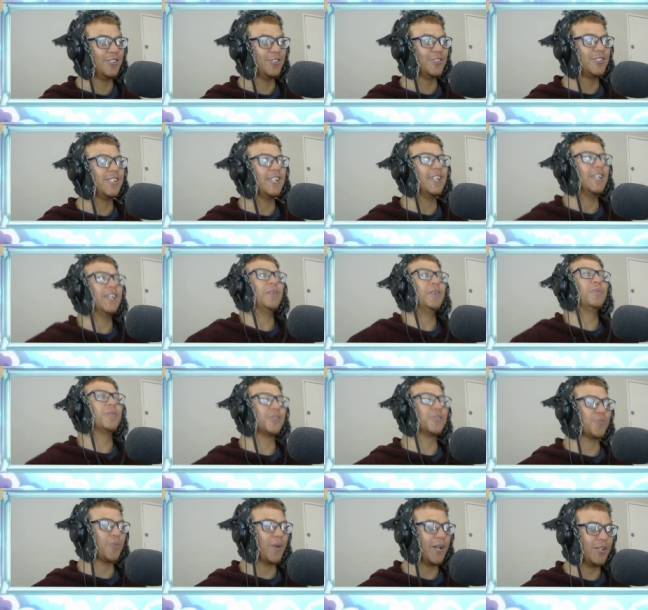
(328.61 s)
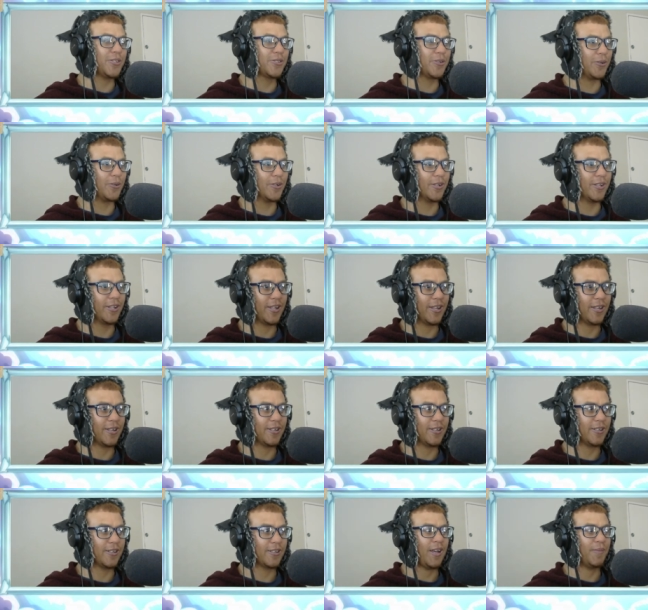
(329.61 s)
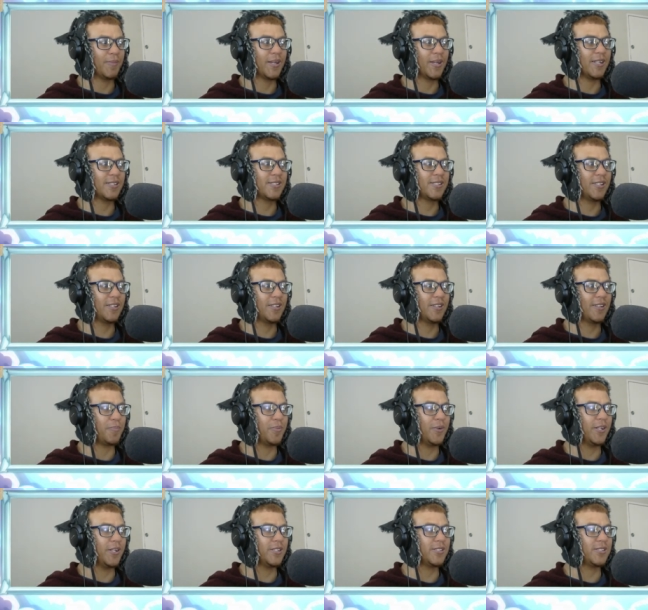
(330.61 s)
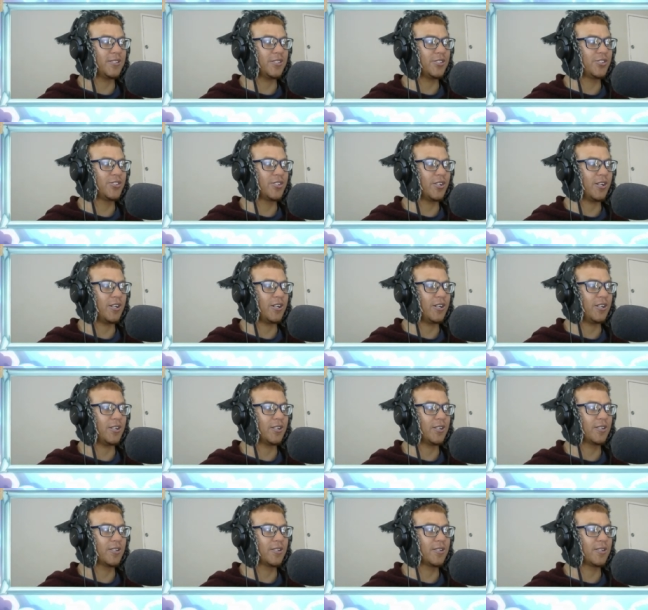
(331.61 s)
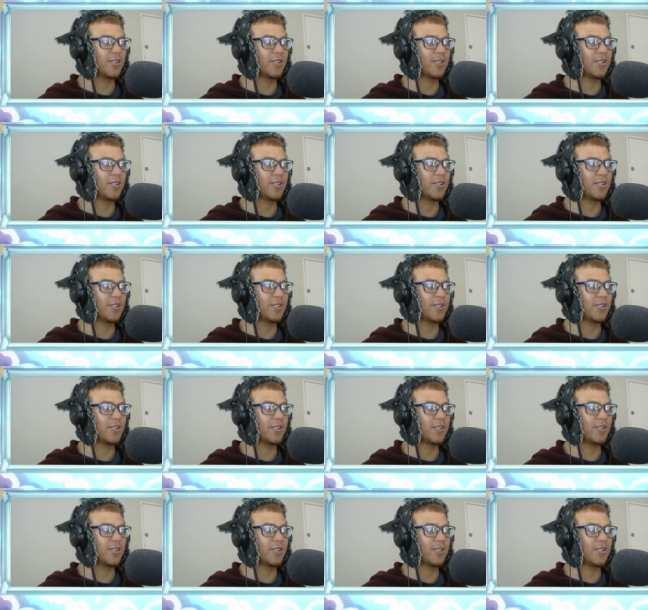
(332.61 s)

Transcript: You see, he was way taller than her. I'm guessing priest is drunk.